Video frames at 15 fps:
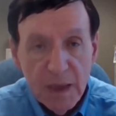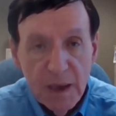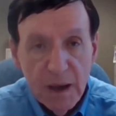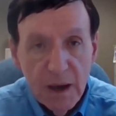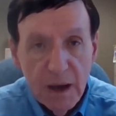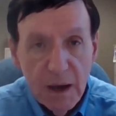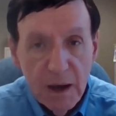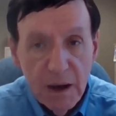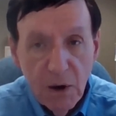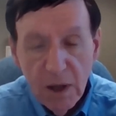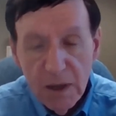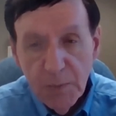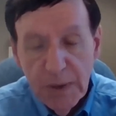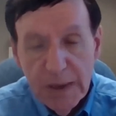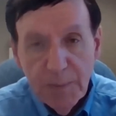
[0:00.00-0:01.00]

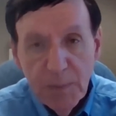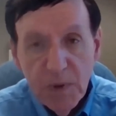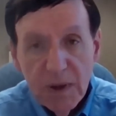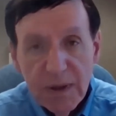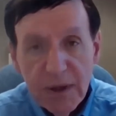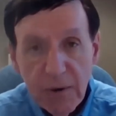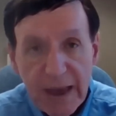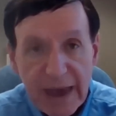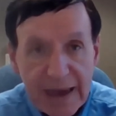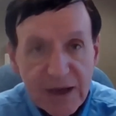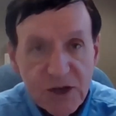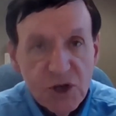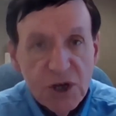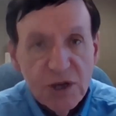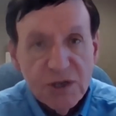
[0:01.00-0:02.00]
all the people, their
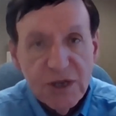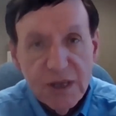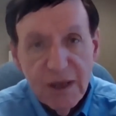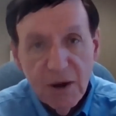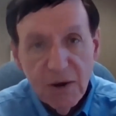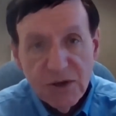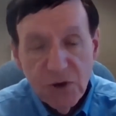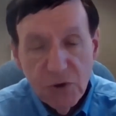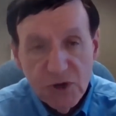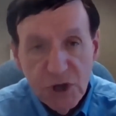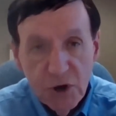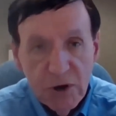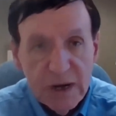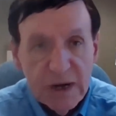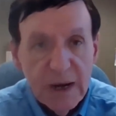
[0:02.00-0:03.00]
ages and their social
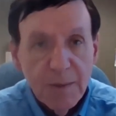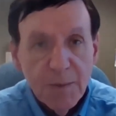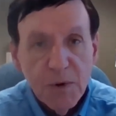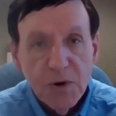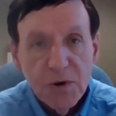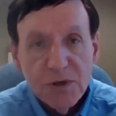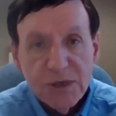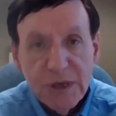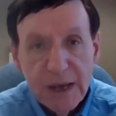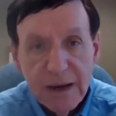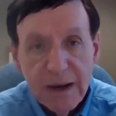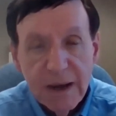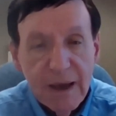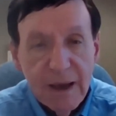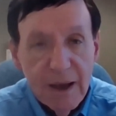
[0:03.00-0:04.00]
security numbers
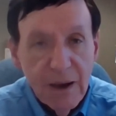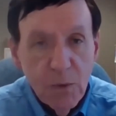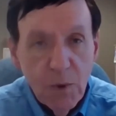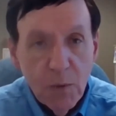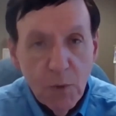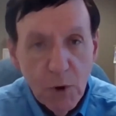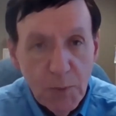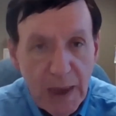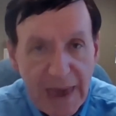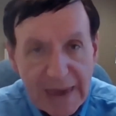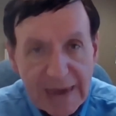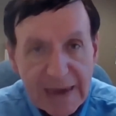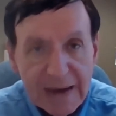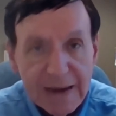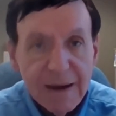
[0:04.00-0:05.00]
and what we're
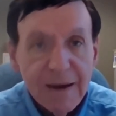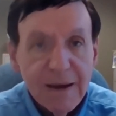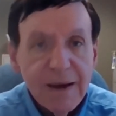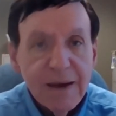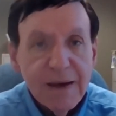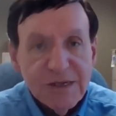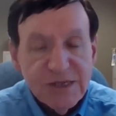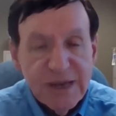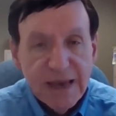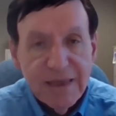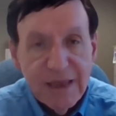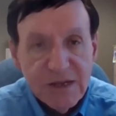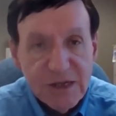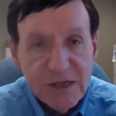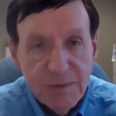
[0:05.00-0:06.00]
paying. Send
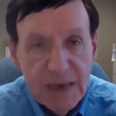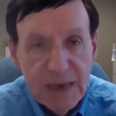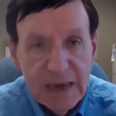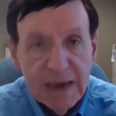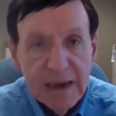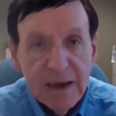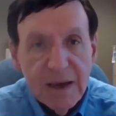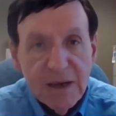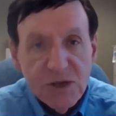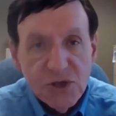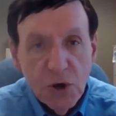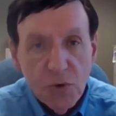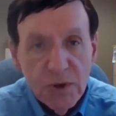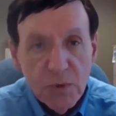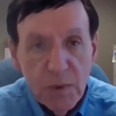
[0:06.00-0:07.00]
this to me
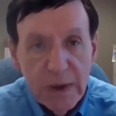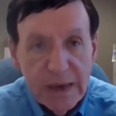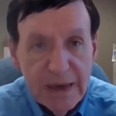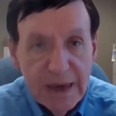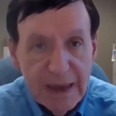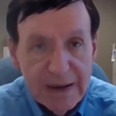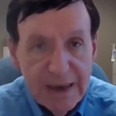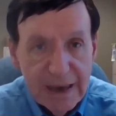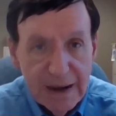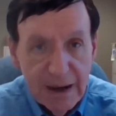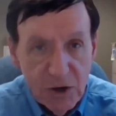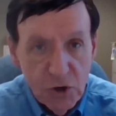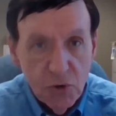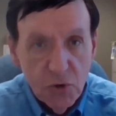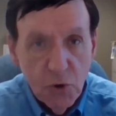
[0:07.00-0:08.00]
so that we can get
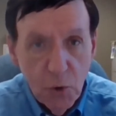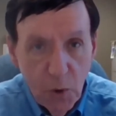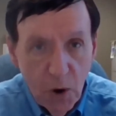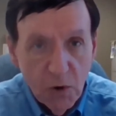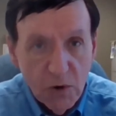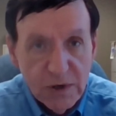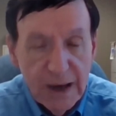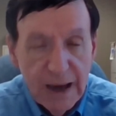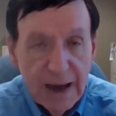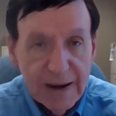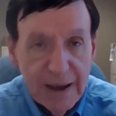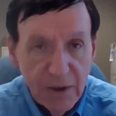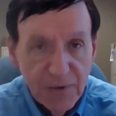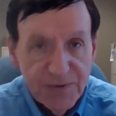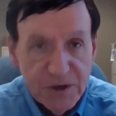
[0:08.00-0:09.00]
a new quote on
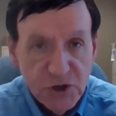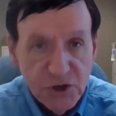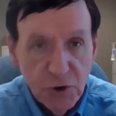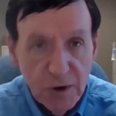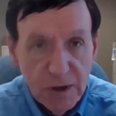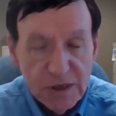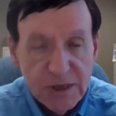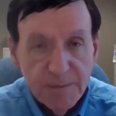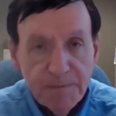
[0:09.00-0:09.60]
health insurance.